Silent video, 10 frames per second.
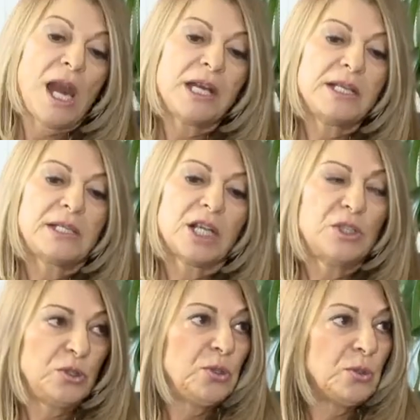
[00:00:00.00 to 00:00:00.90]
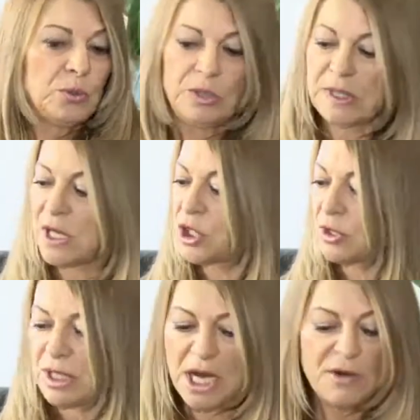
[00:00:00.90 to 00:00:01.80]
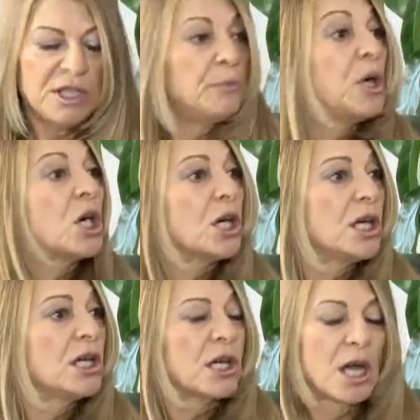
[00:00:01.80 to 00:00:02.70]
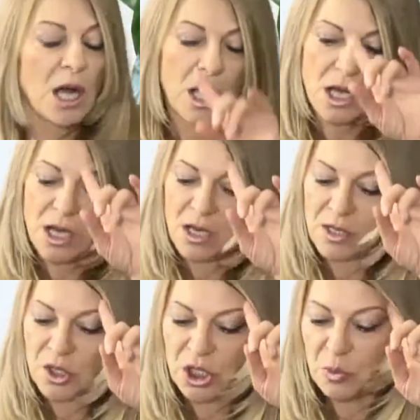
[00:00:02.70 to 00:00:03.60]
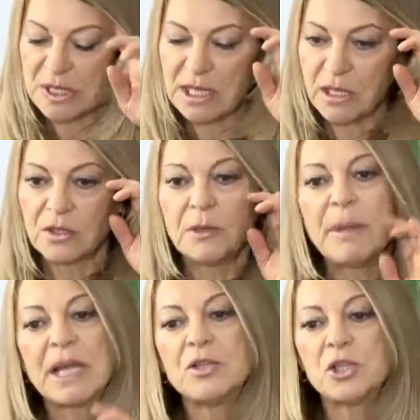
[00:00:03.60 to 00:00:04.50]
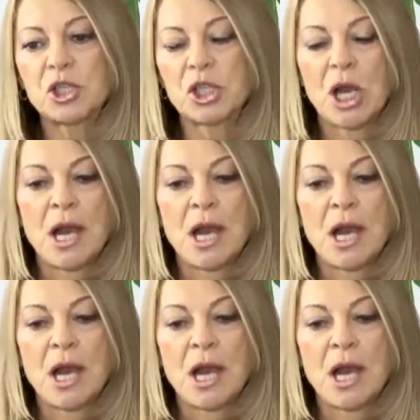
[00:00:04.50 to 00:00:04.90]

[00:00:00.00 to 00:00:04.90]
And I started to do the session there in the park. She was laying on the bench